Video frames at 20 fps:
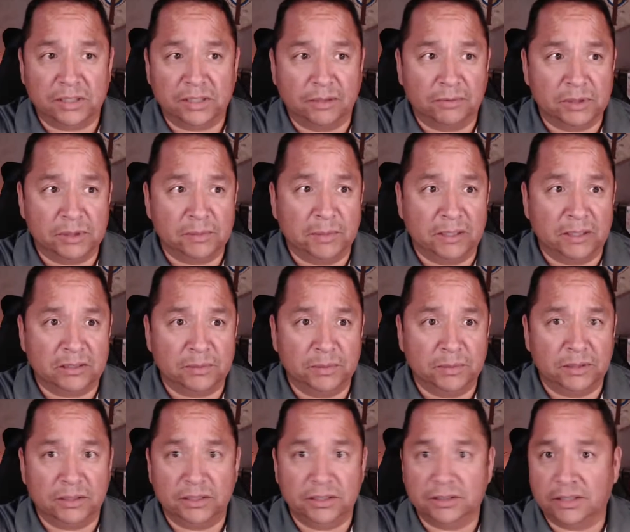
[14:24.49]

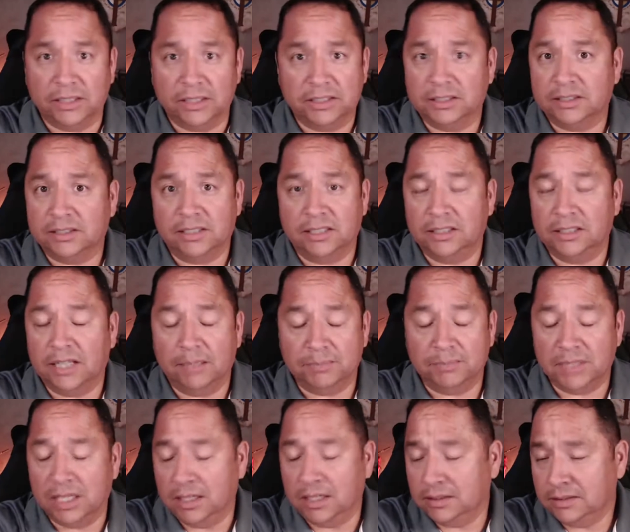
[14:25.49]
responsibility. So I just said, I'm
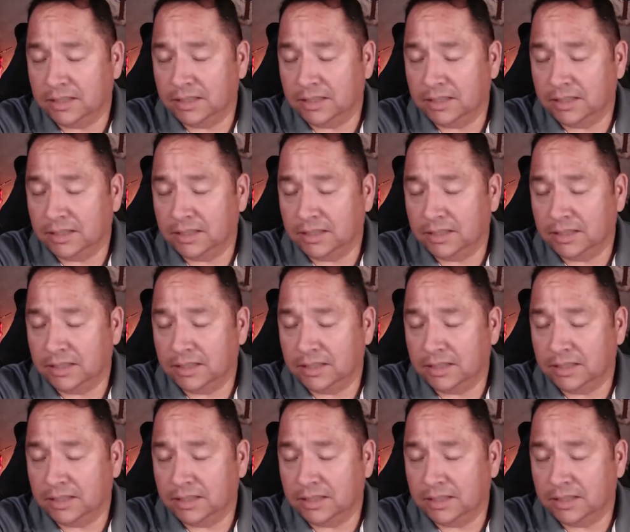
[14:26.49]
done.